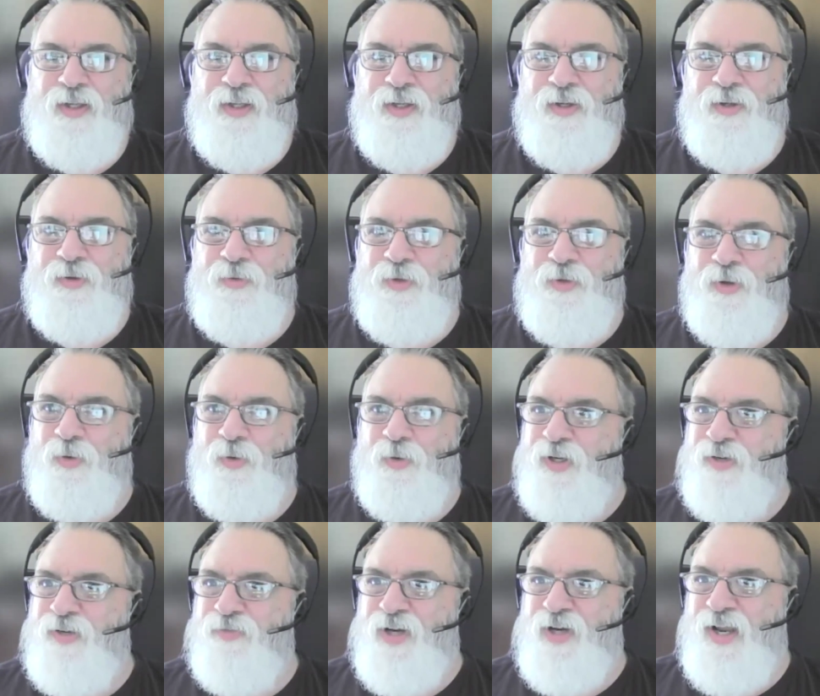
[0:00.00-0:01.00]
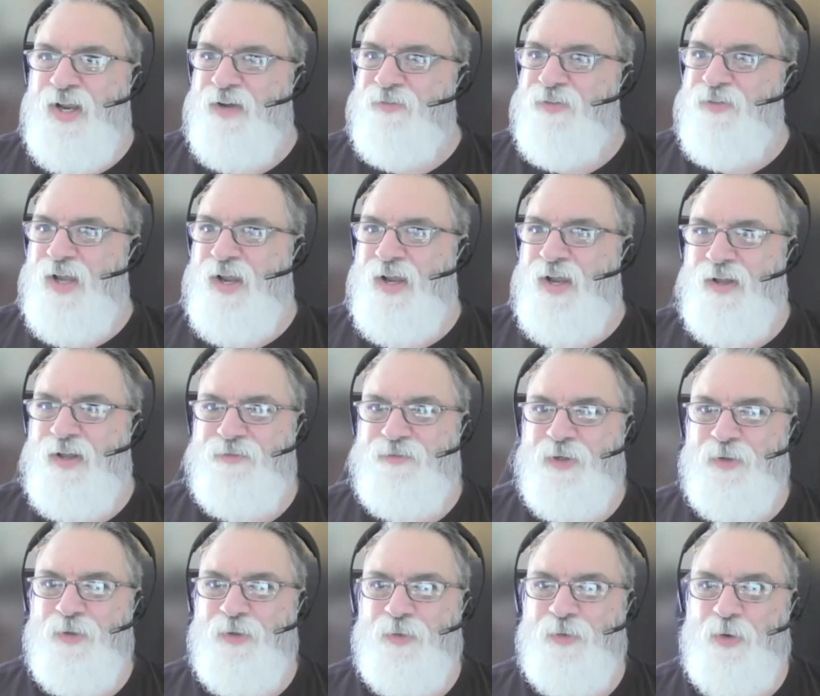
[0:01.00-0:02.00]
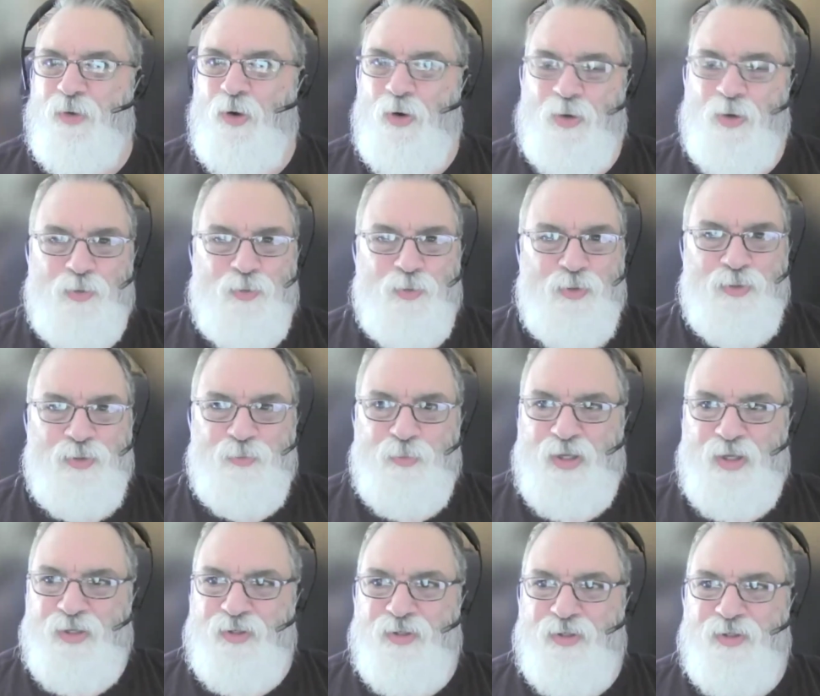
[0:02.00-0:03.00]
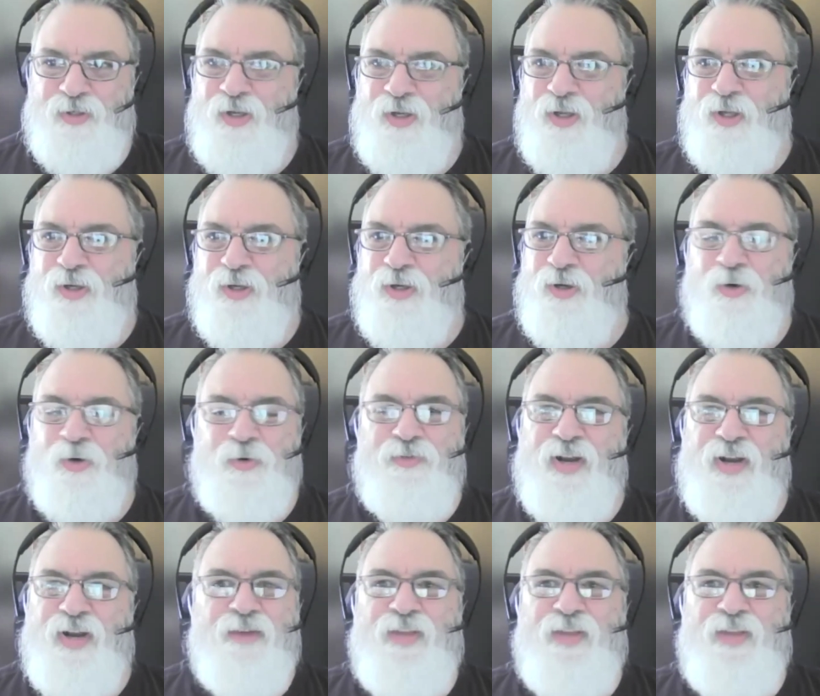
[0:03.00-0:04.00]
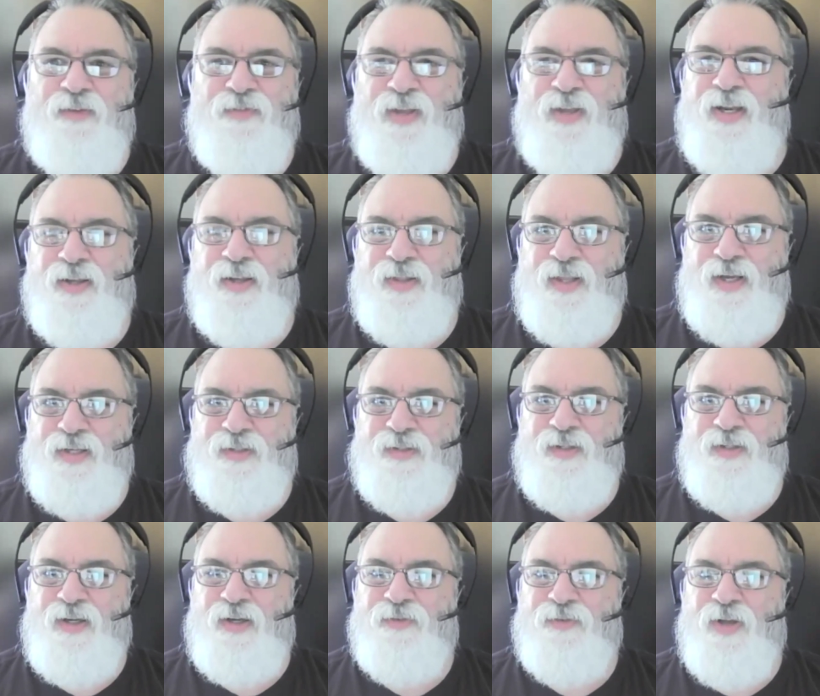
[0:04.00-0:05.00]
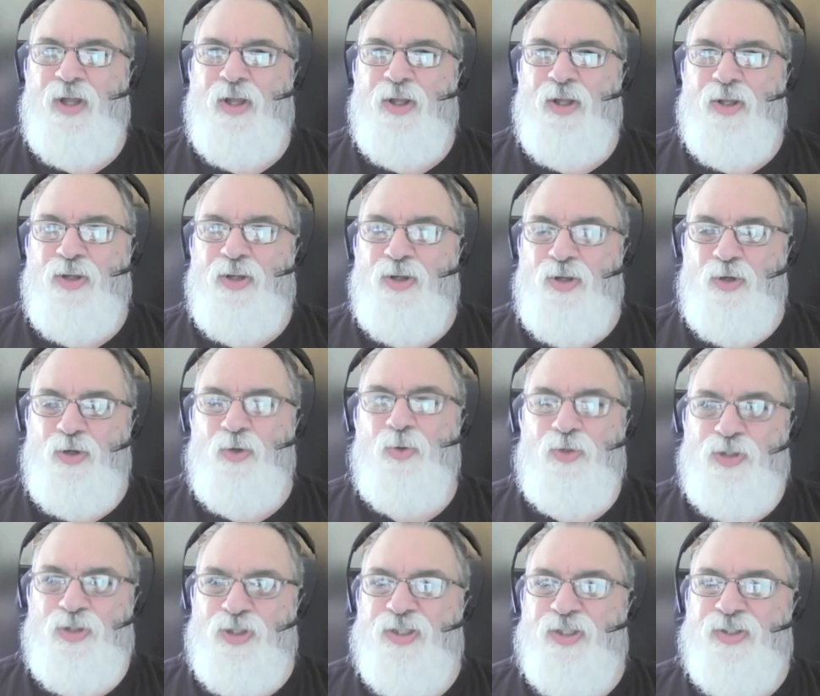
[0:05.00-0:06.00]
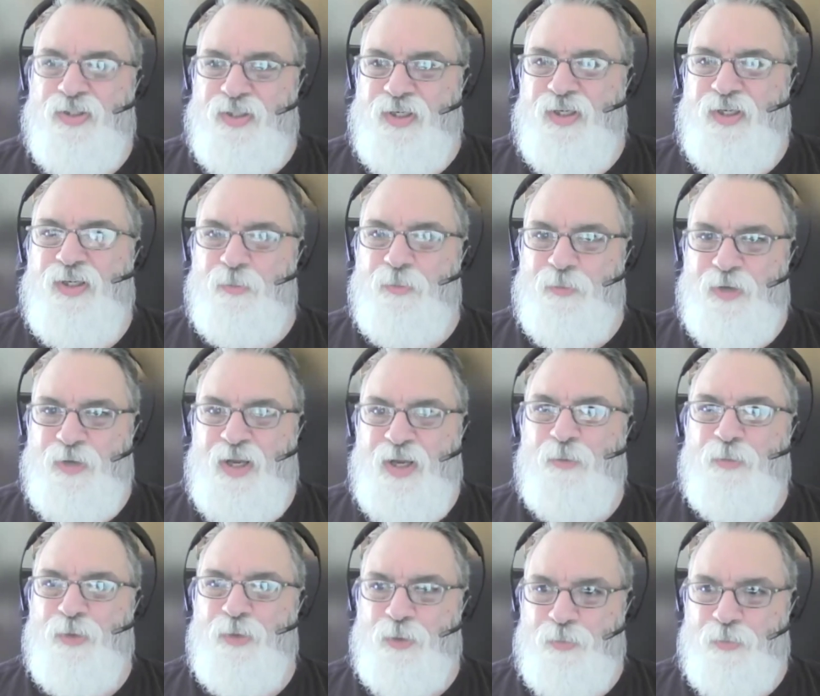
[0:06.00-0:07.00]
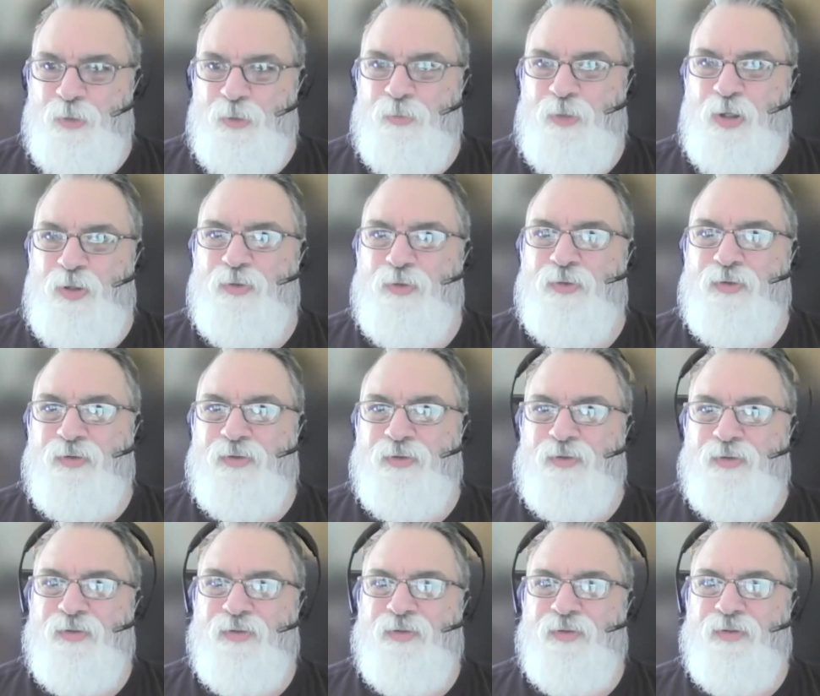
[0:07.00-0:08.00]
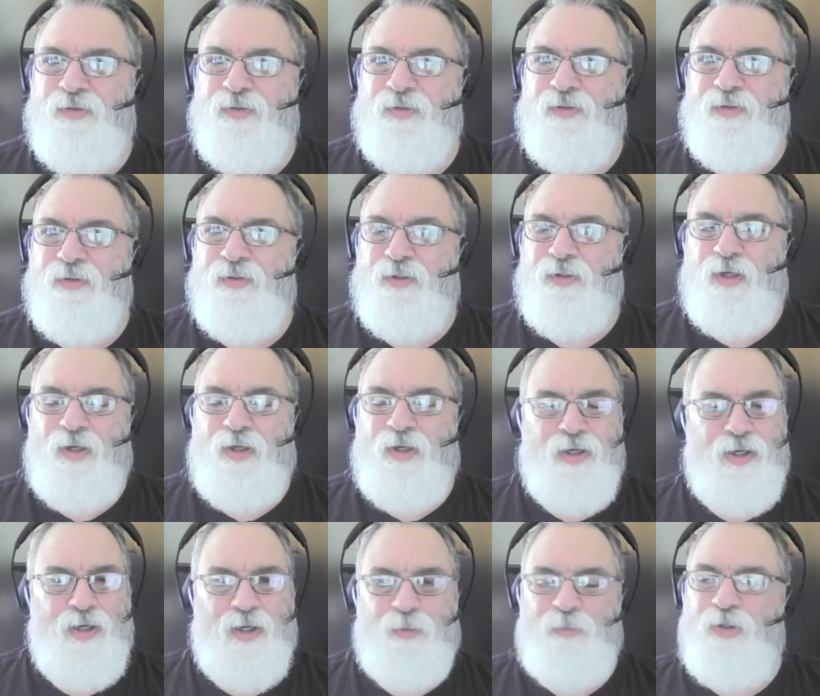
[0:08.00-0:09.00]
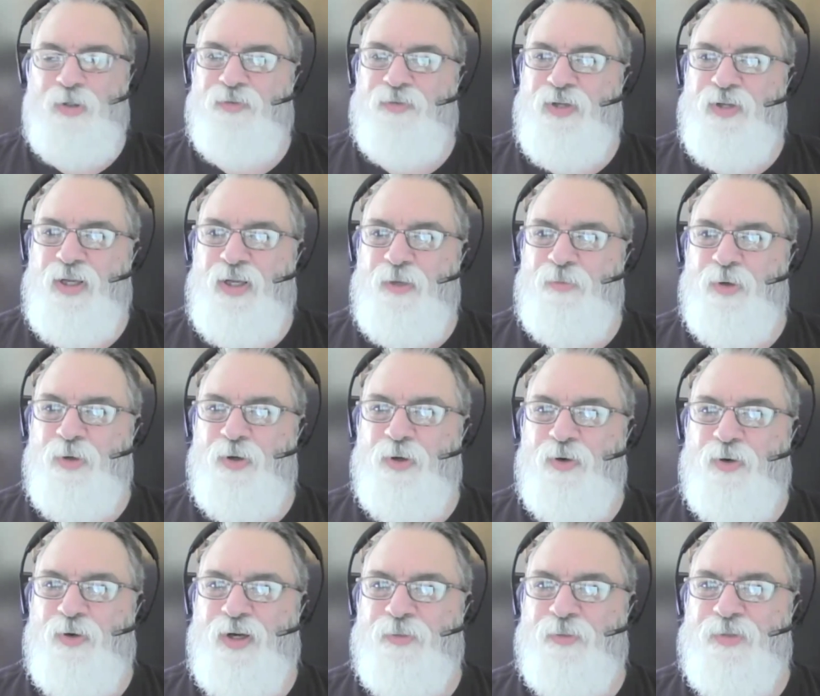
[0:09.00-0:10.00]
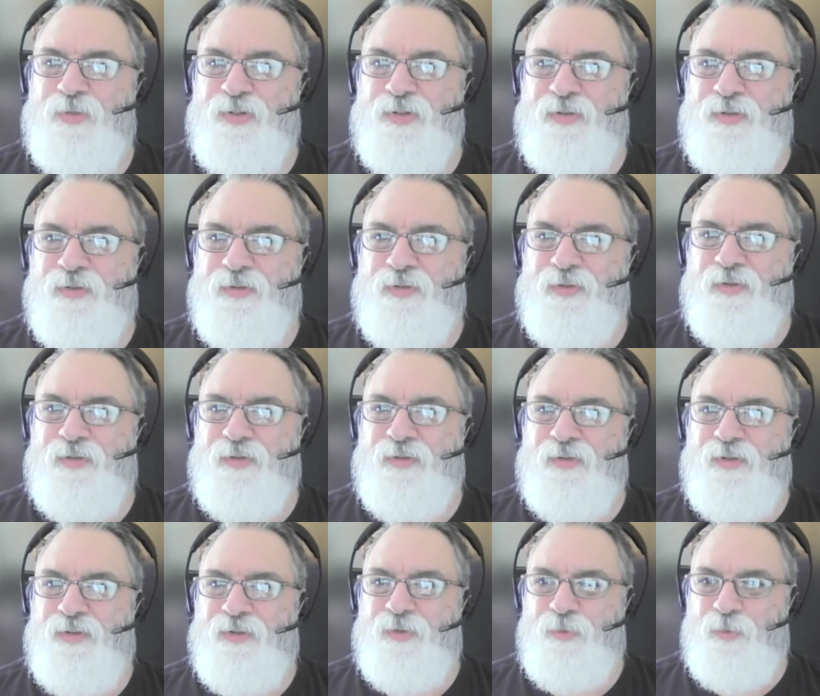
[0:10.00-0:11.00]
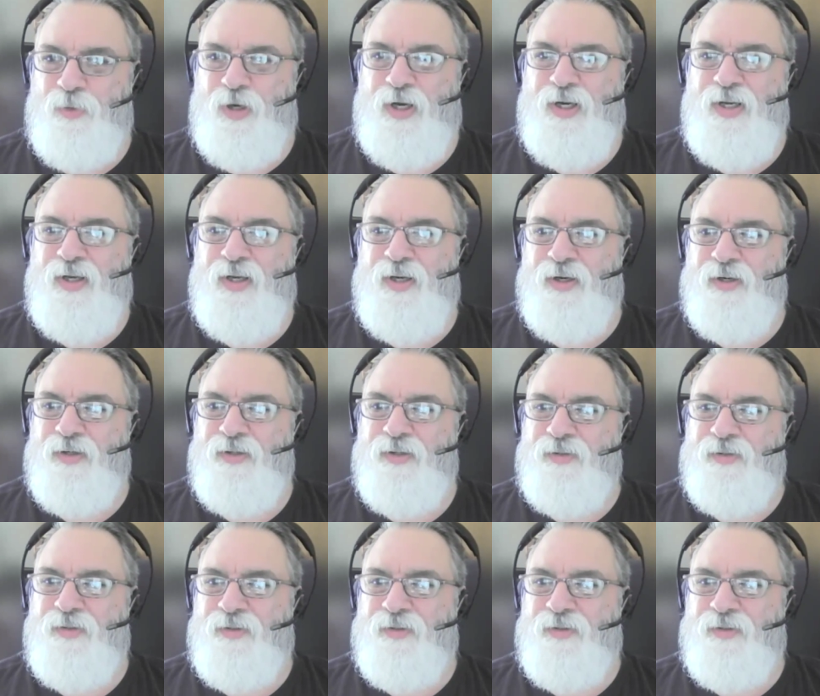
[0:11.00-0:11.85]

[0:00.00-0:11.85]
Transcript: You don't even have to have your own autoresponder. You don't even have to have any of that stuff. You just need to be able to promote a couple of key programs right here,